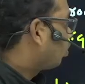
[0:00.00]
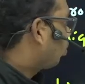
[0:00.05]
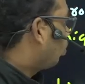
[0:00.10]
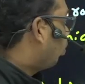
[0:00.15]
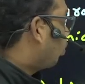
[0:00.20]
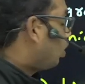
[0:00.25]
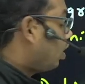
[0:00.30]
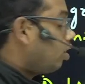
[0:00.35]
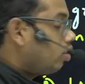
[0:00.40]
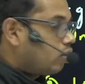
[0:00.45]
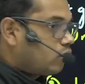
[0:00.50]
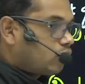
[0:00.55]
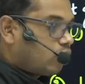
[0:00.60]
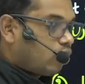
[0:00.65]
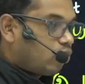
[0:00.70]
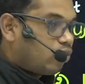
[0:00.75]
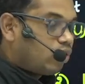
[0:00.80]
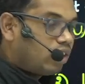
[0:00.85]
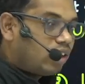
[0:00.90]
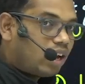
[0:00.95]
Okay, so
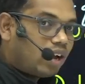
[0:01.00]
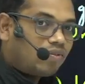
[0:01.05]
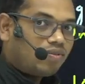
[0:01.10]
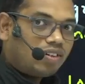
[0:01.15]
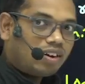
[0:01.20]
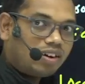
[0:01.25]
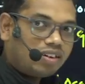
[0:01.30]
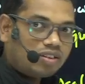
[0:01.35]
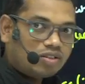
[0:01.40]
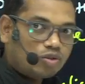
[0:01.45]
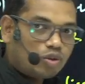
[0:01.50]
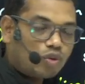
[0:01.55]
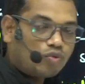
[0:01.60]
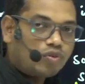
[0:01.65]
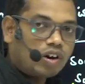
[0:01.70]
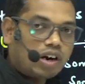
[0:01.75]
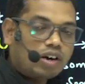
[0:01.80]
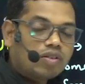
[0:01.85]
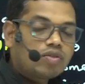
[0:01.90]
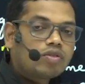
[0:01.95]
we have learned so
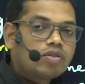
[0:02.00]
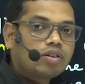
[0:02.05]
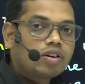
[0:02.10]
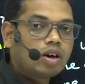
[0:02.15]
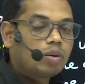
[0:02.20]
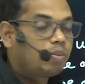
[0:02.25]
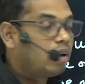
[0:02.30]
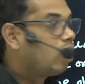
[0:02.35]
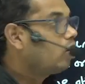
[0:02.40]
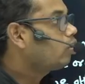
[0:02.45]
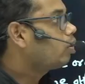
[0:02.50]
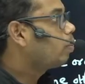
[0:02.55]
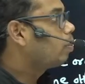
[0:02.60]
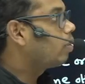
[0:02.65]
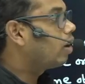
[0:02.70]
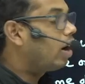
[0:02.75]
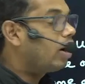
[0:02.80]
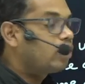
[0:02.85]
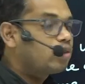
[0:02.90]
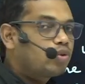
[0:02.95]
far about
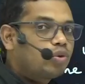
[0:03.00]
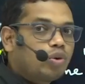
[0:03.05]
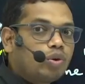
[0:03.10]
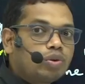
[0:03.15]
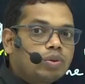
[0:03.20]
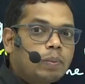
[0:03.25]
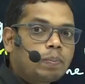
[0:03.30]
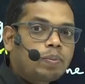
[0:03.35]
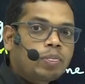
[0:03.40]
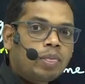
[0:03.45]
plant growth.